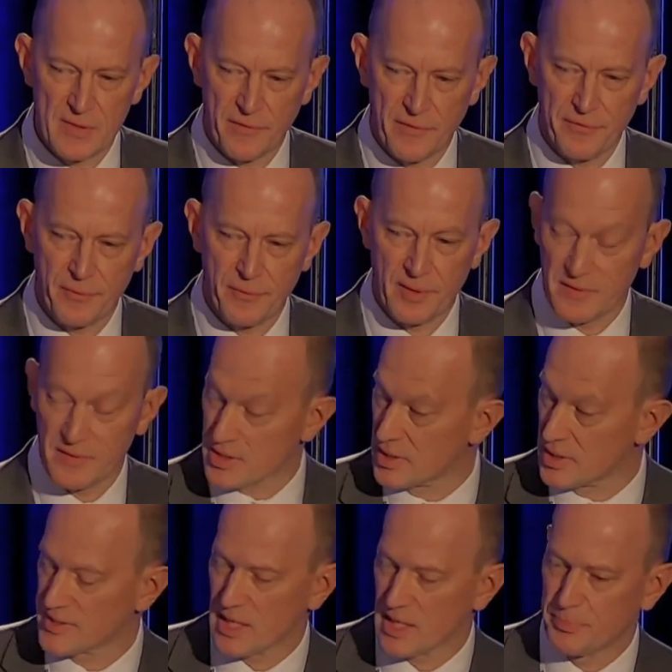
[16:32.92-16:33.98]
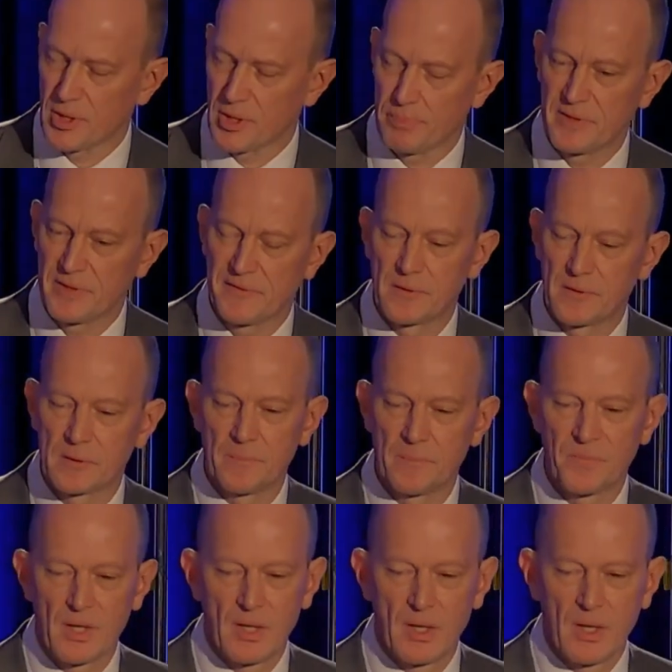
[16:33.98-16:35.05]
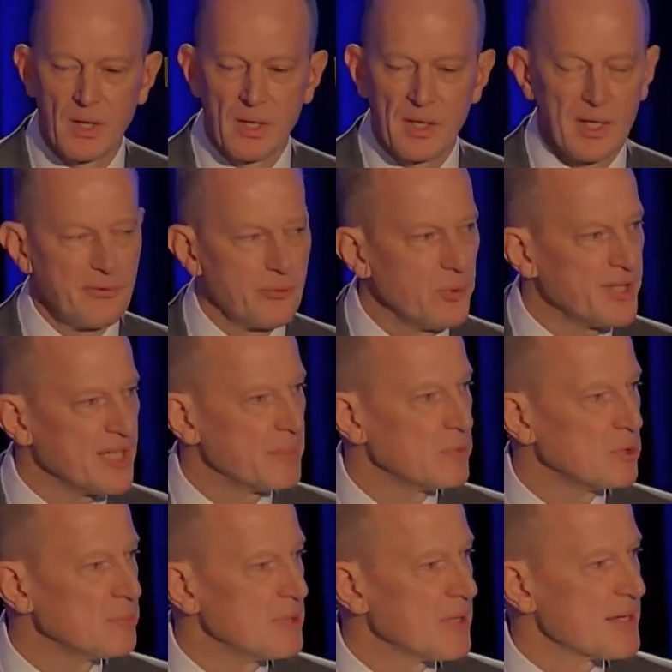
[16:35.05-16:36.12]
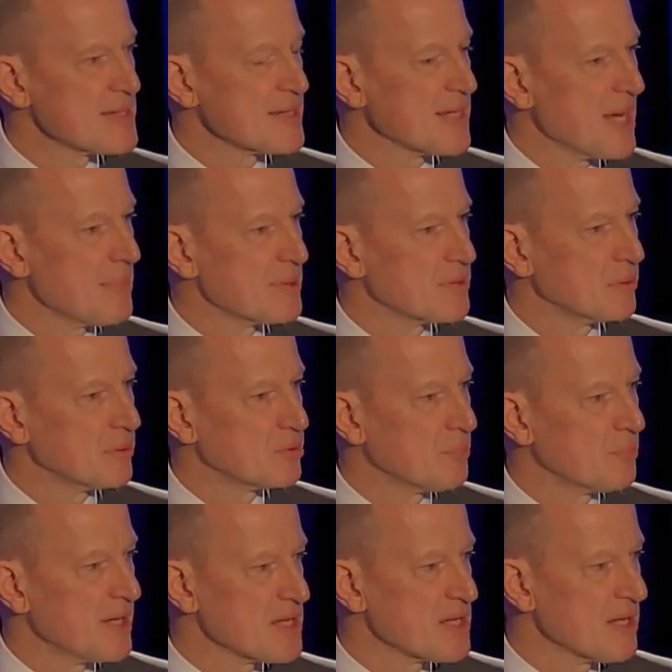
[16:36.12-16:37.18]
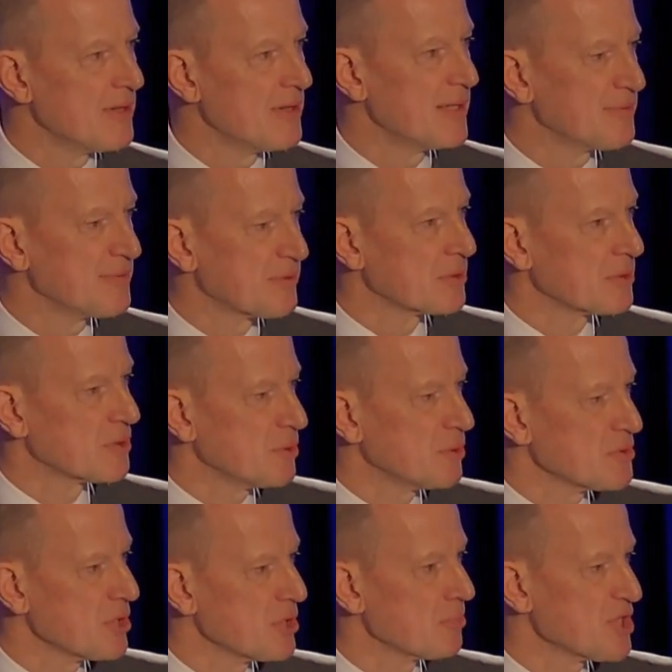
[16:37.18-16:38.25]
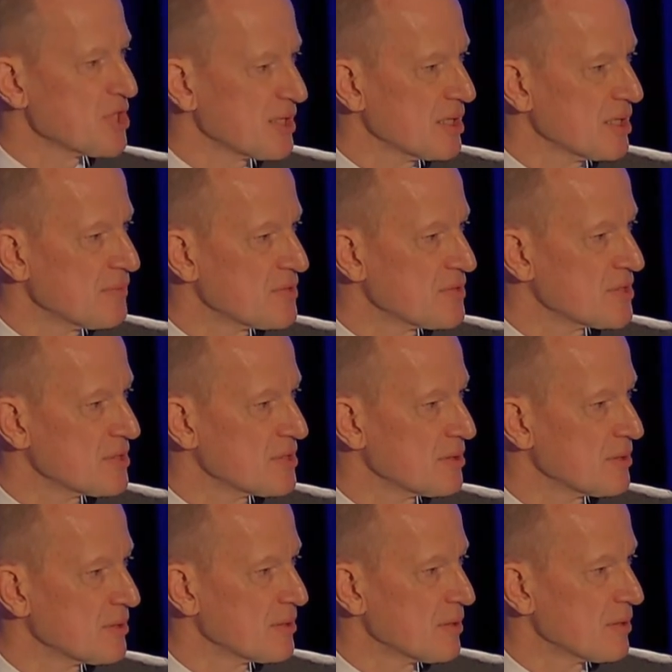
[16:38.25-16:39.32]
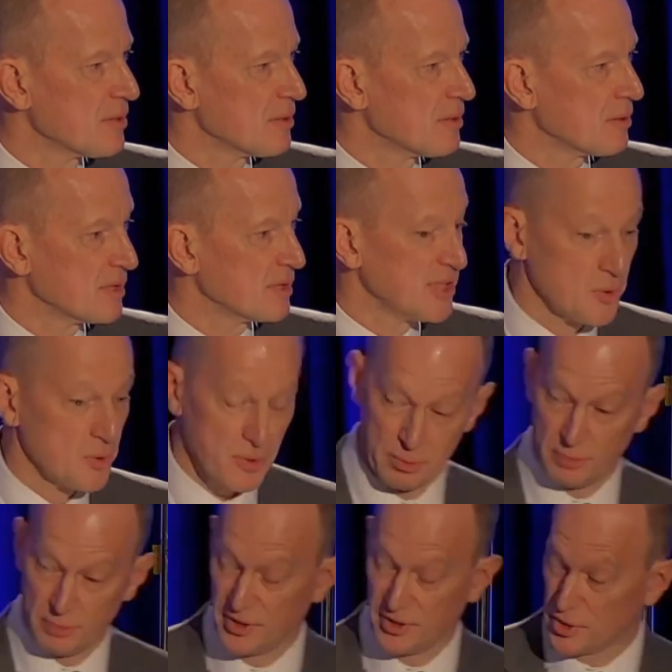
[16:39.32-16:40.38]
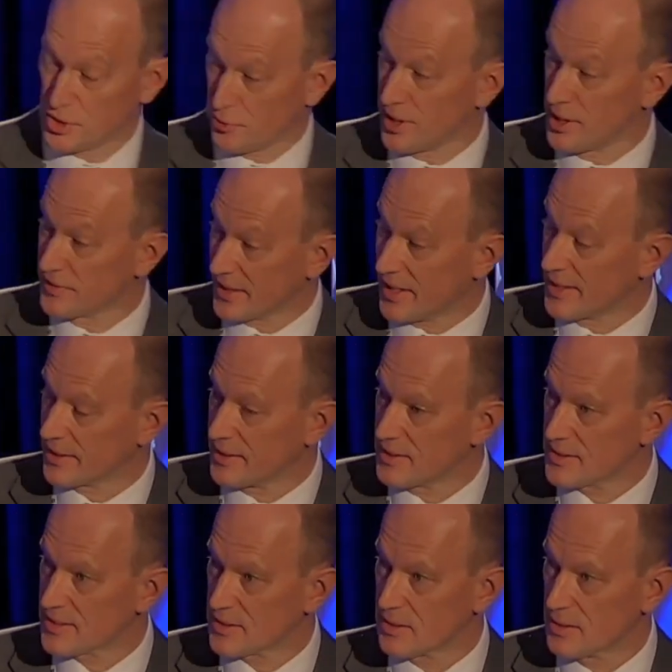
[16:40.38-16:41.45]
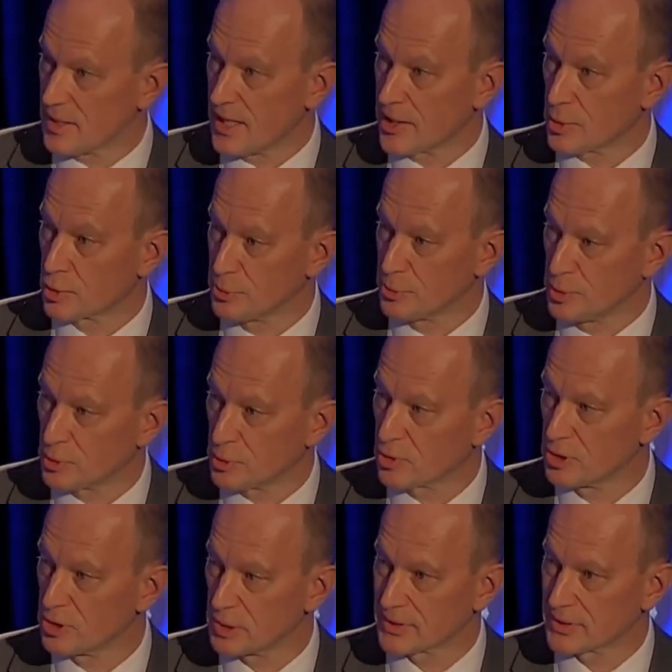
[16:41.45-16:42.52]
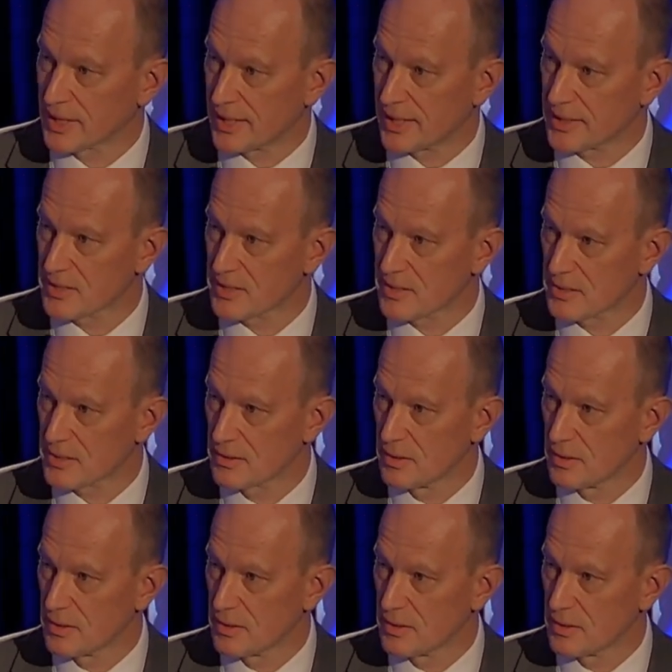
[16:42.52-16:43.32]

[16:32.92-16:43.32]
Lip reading: of one of the slides I put up before, if we can mobilize the capital to basically deliver on the goals and objectives of the Australian targets and contribute to the global targets,